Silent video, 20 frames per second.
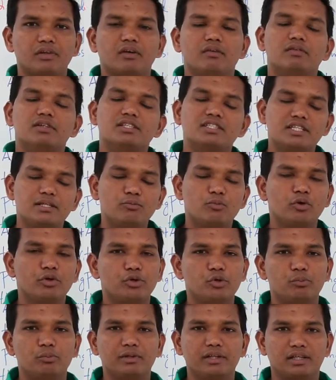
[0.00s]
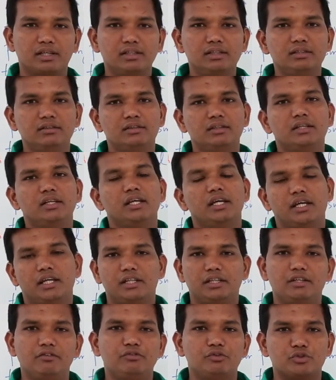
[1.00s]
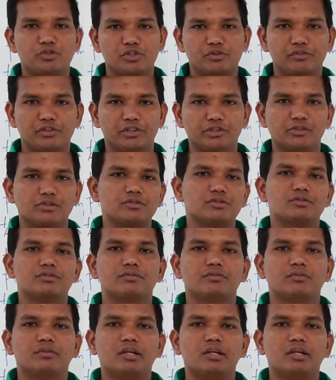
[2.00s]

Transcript: We will see more numerical in the future videos.